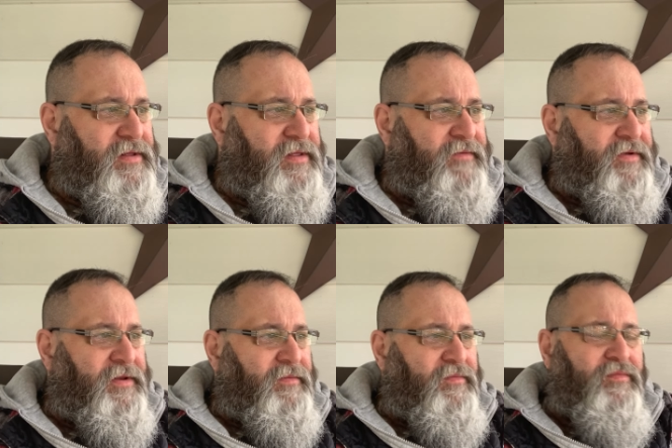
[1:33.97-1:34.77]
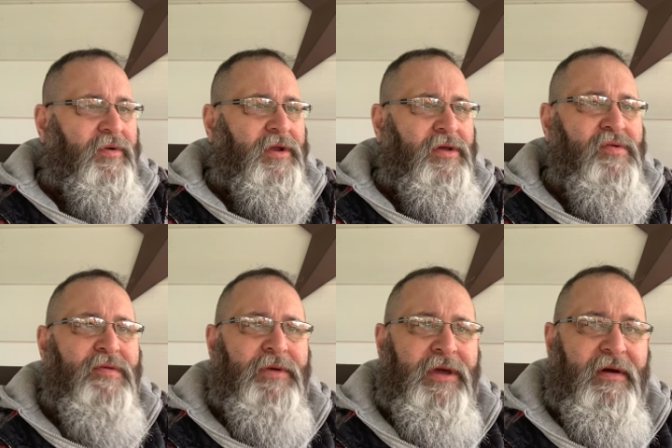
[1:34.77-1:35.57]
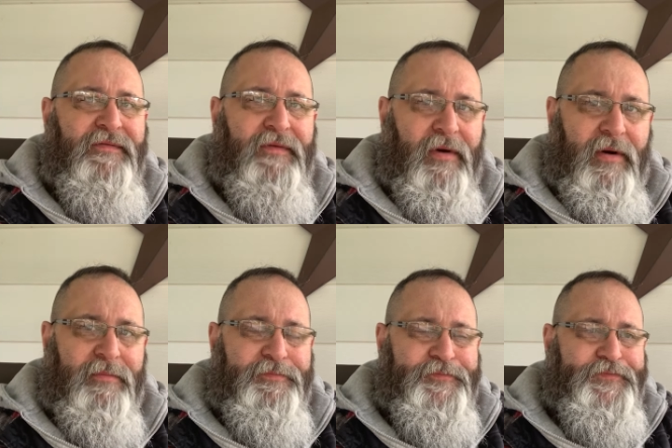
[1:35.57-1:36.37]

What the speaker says: living what used to be a farm.